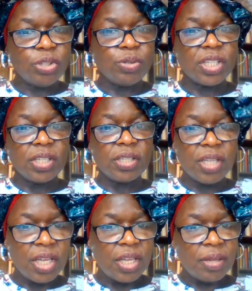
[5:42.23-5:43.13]
You can
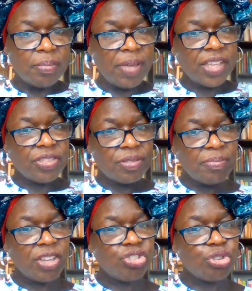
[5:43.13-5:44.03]
make
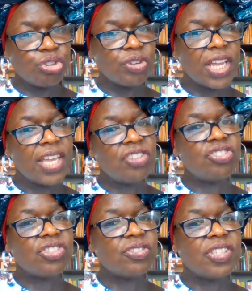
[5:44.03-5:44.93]
sure your
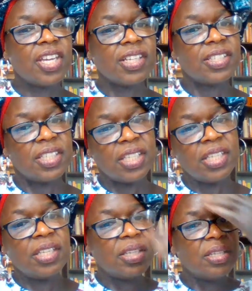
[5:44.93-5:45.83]
edges are tucked
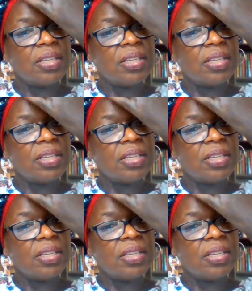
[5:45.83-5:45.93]
in,